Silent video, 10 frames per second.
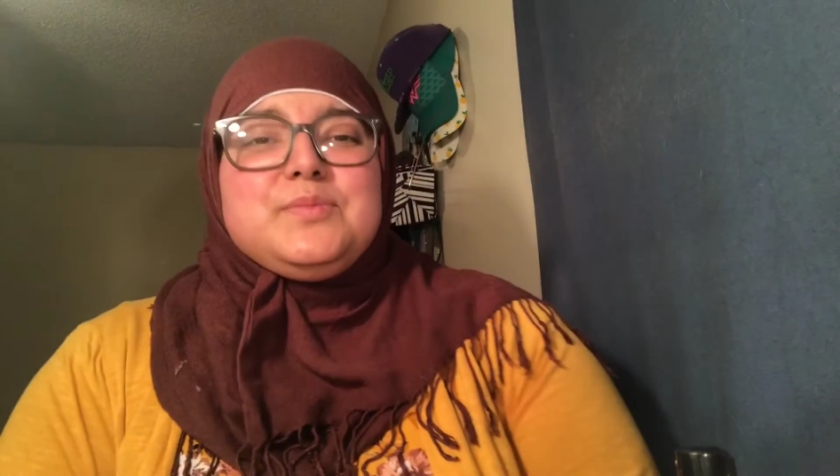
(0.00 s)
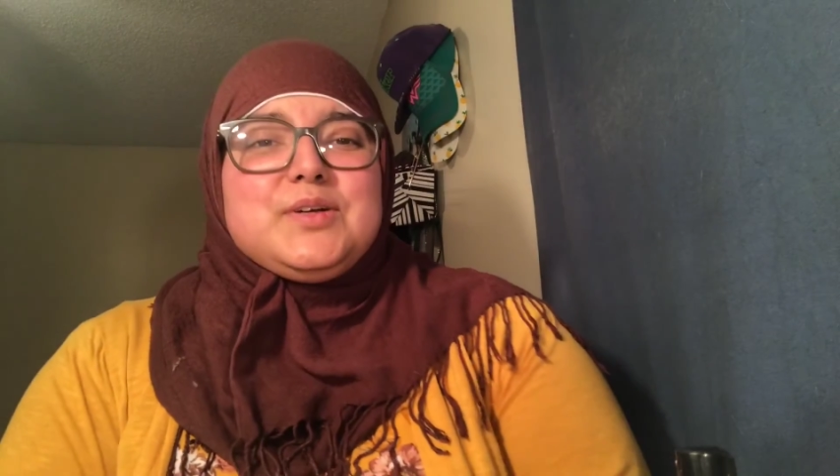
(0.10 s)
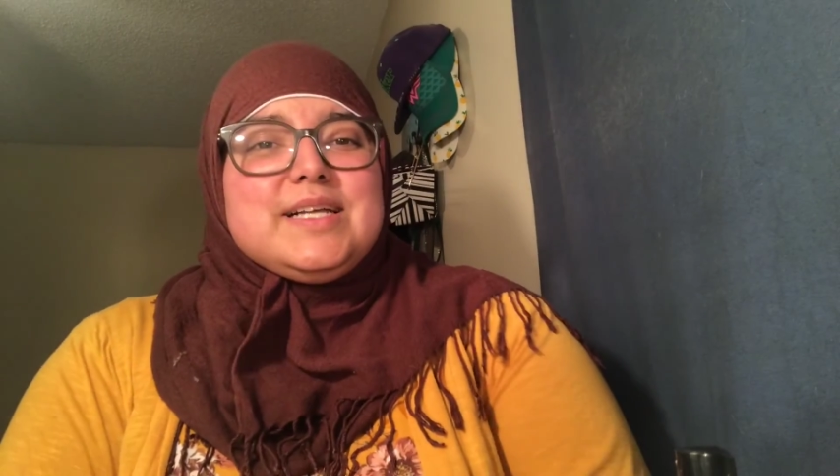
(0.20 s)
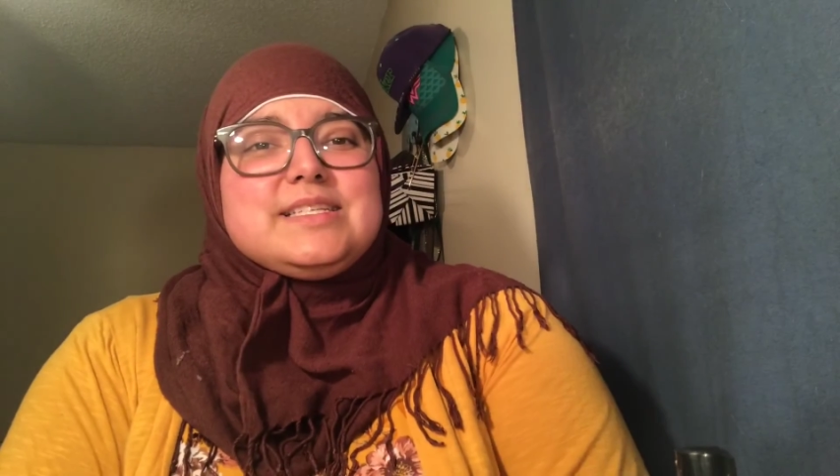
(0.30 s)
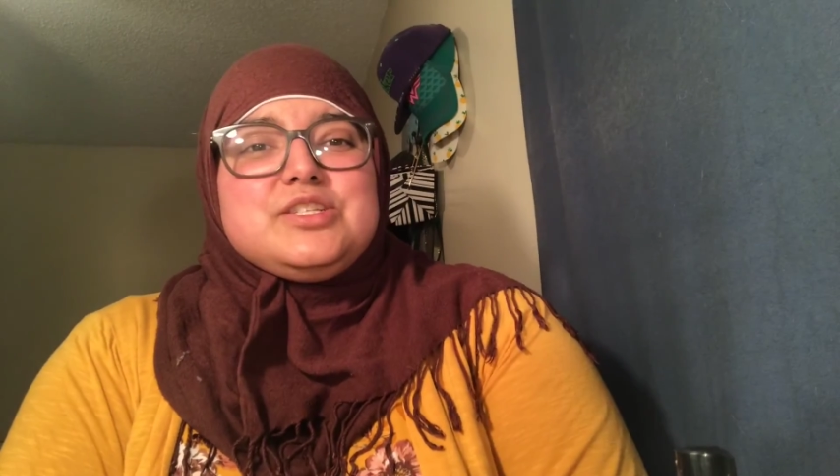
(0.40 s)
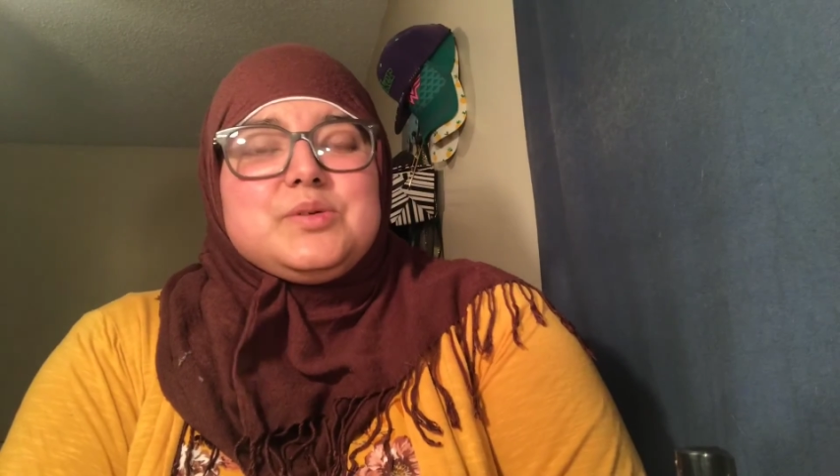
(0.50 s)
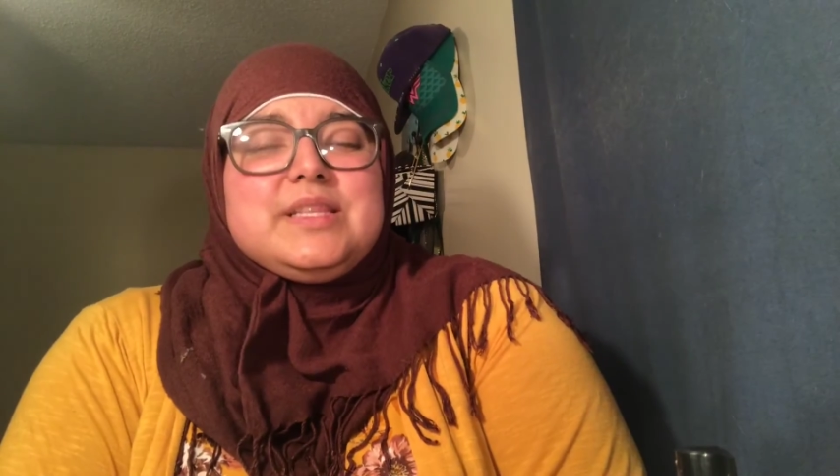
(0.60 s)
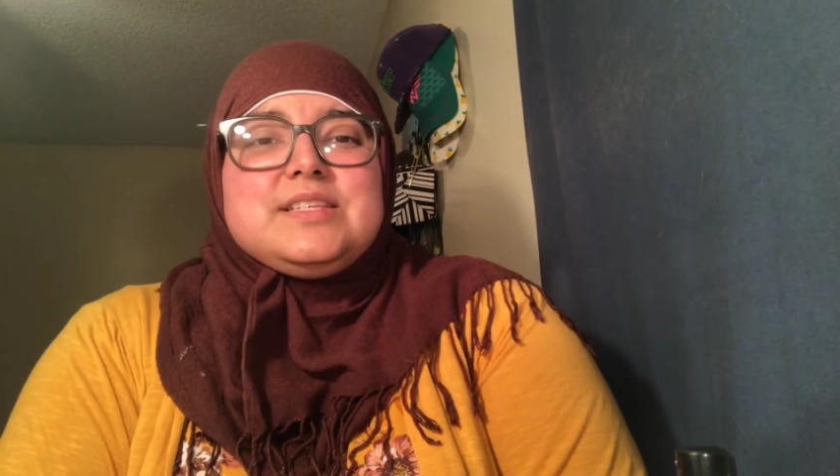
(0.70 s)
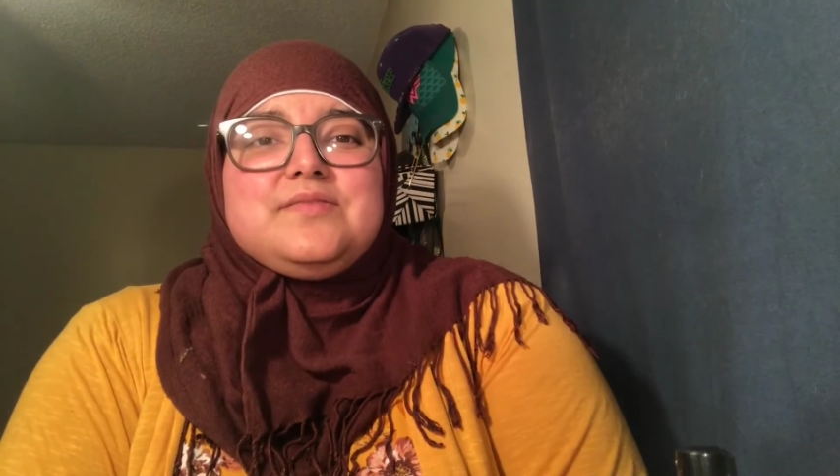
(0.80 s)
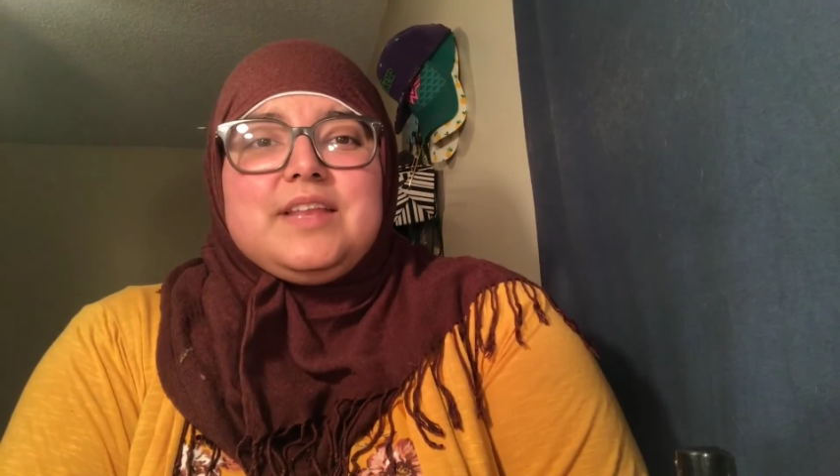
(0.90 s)
you guys enjoyed
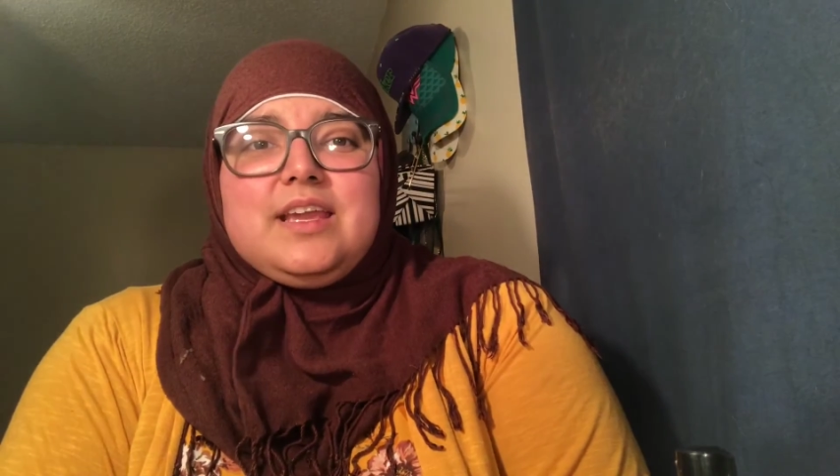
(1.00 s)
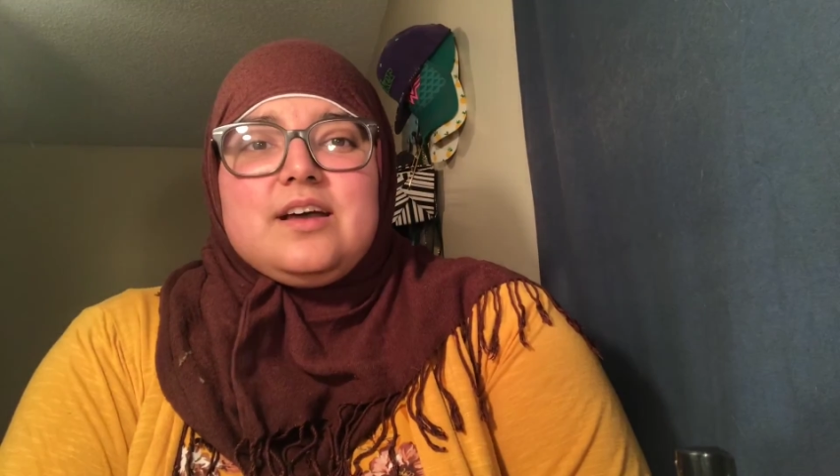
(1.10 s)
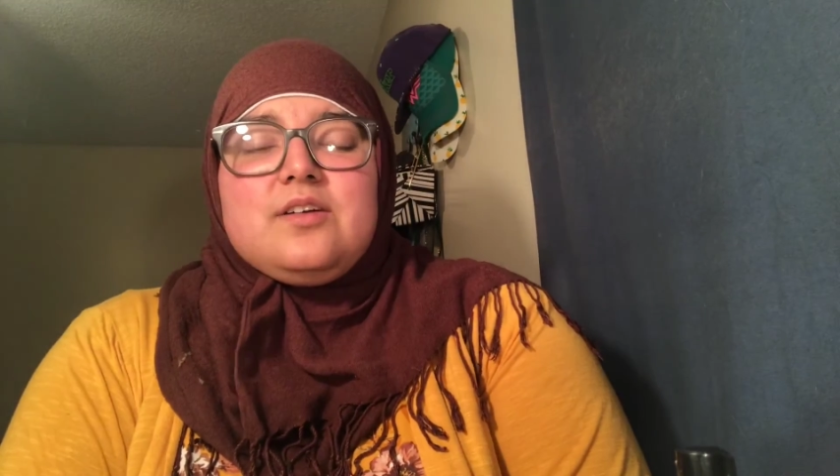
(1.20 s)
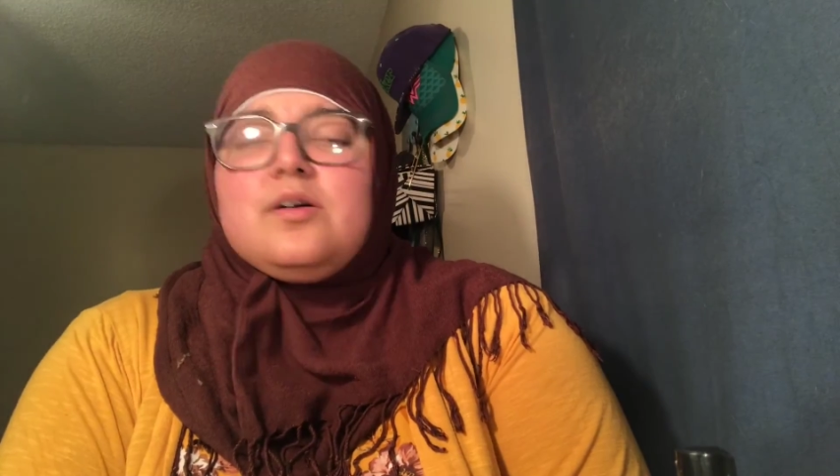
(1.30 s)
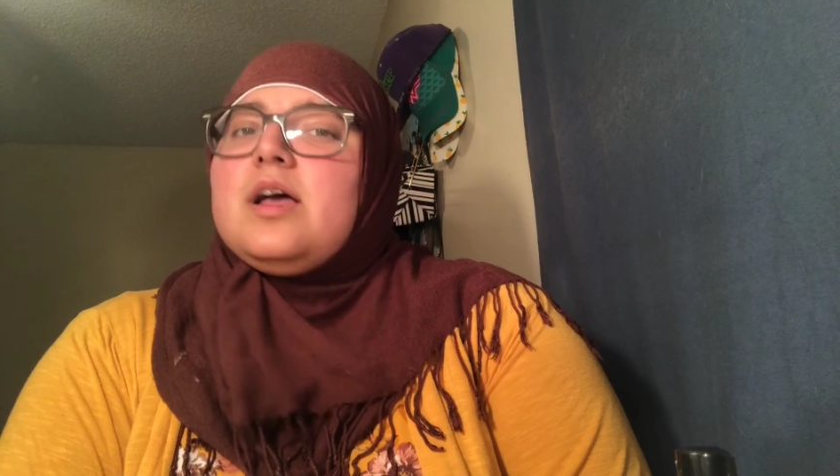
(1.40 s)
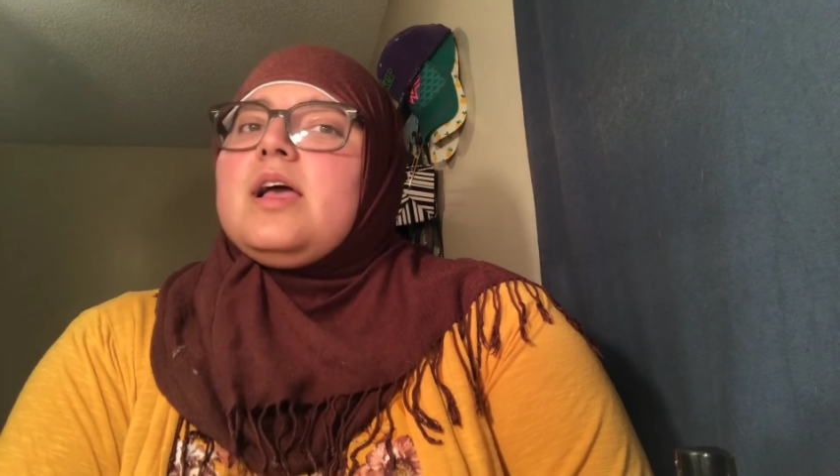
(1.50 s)
this video.